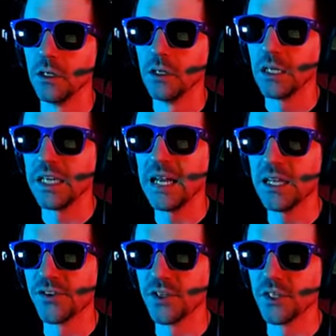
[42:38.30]
it
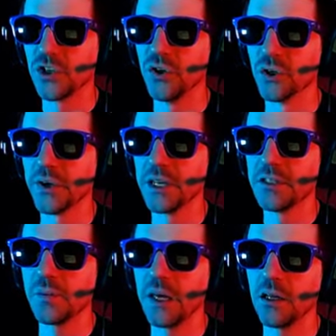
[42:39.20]
has the curing
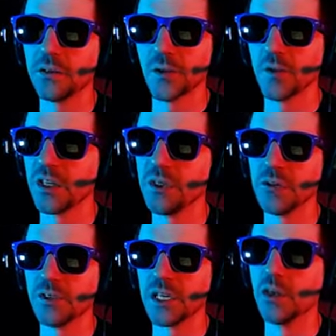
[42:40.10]
spell, so I'm gonna be
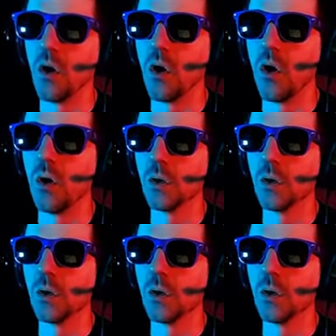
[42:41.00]
using it all